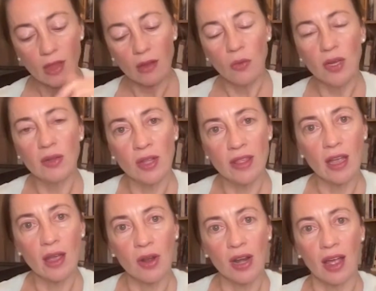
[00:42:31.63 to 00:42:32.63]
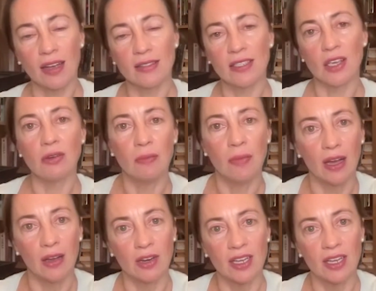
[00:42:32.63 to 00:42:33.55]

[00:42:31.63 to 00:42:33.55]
thing I want to ask you about